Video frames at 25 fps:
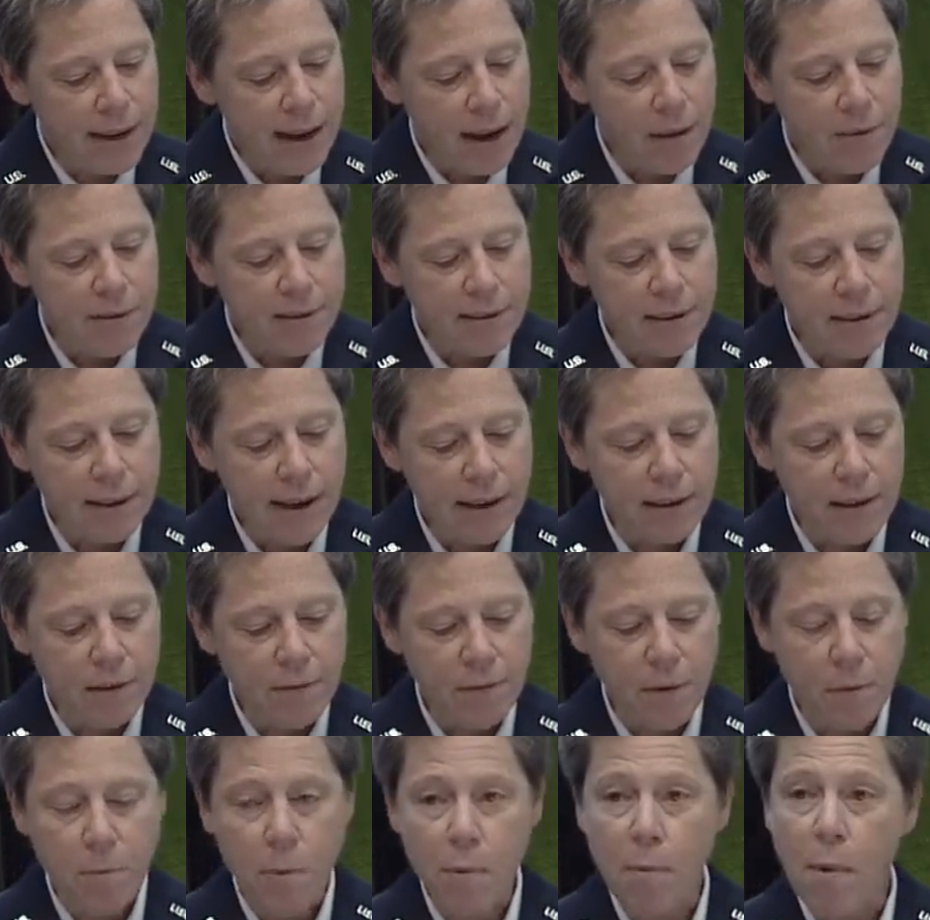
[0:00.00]
I was
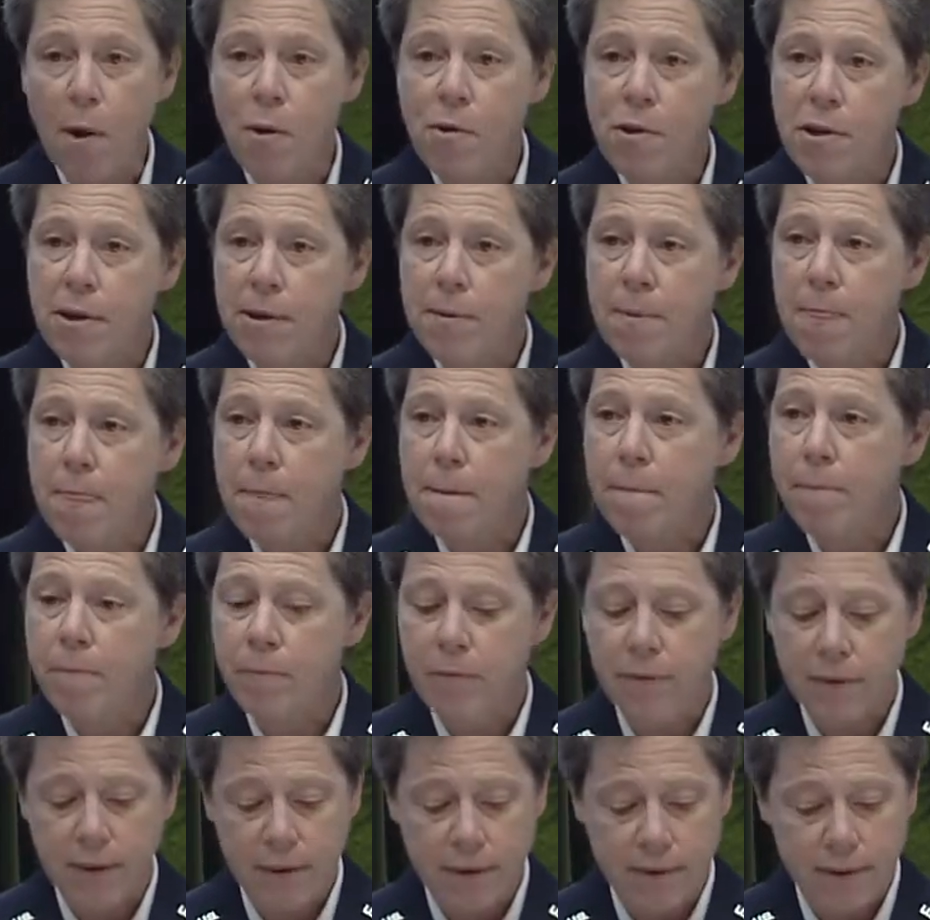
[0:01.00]
selected for promotion
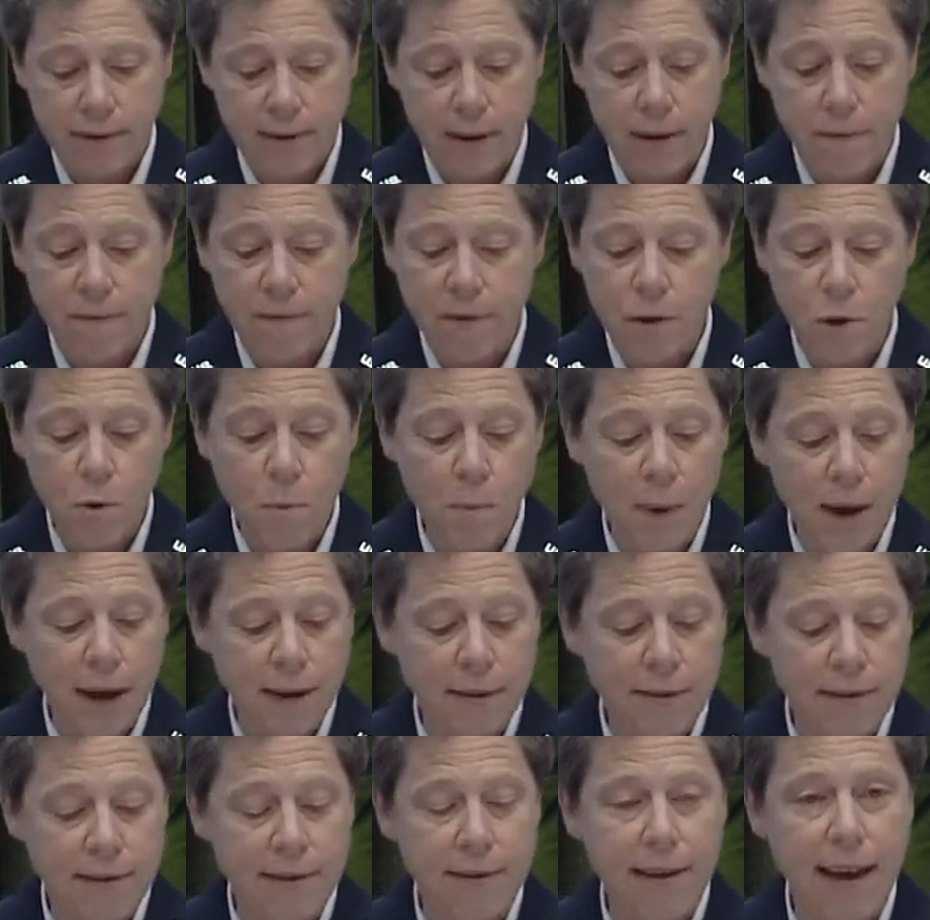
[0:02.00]
just a few
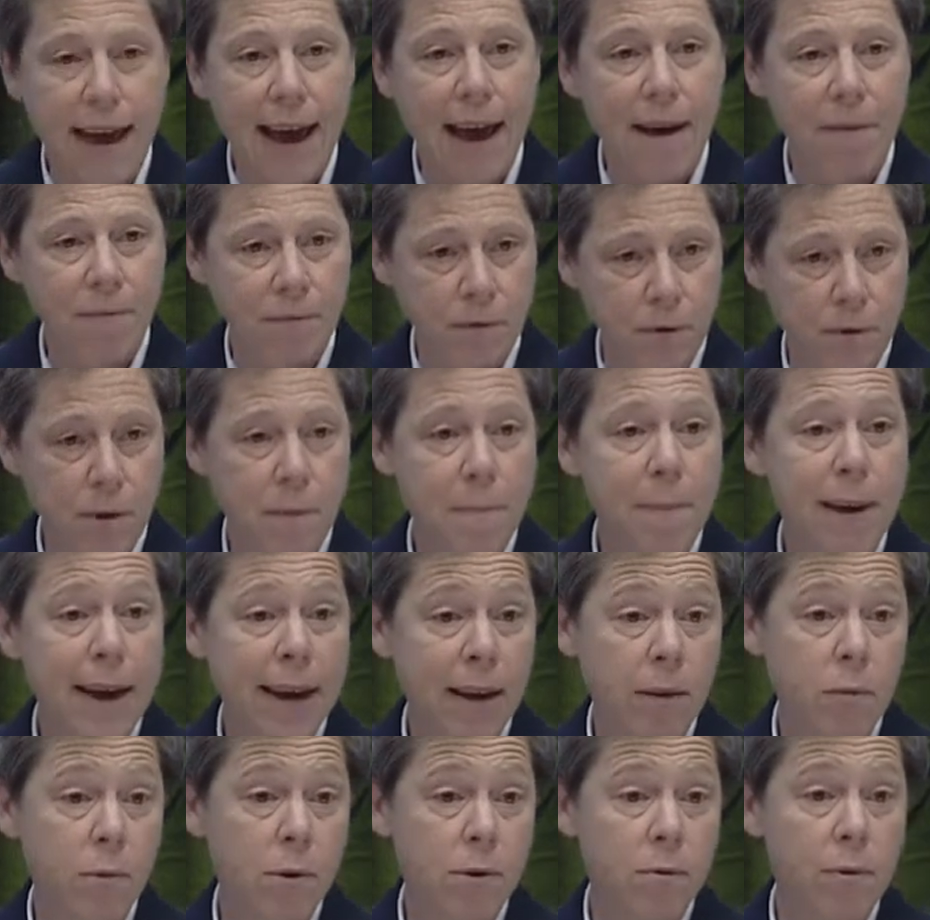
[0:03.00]
months after the
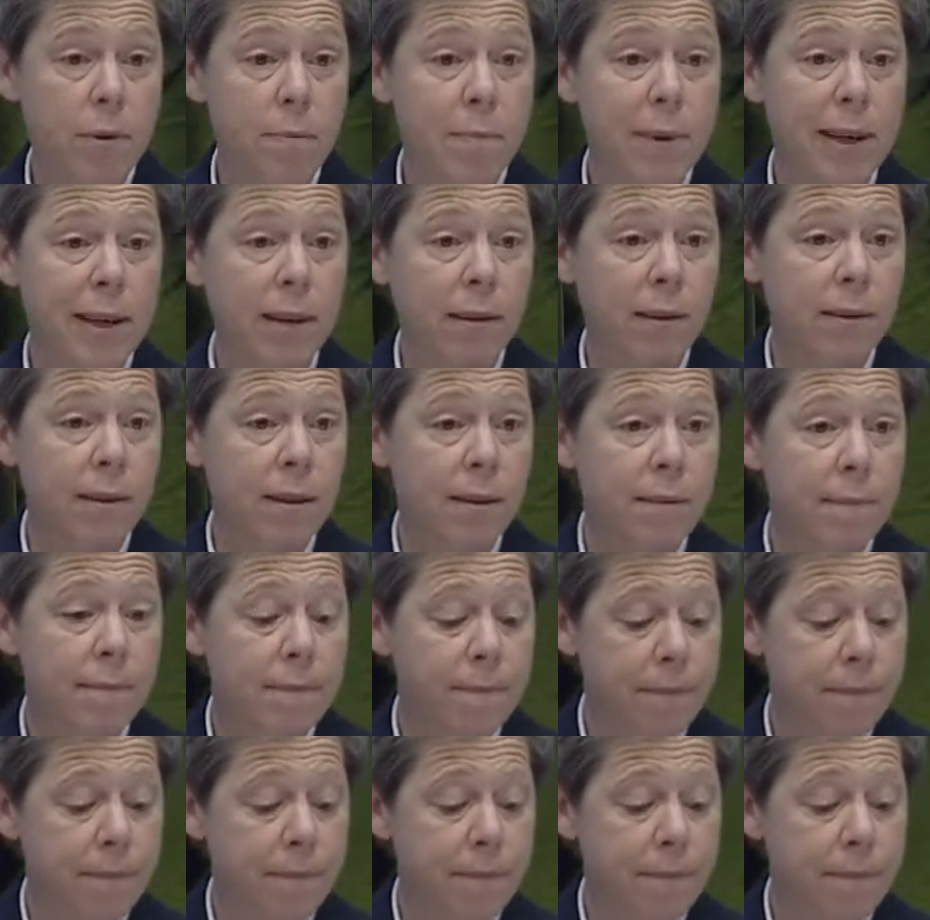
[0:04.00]
ban was repealed.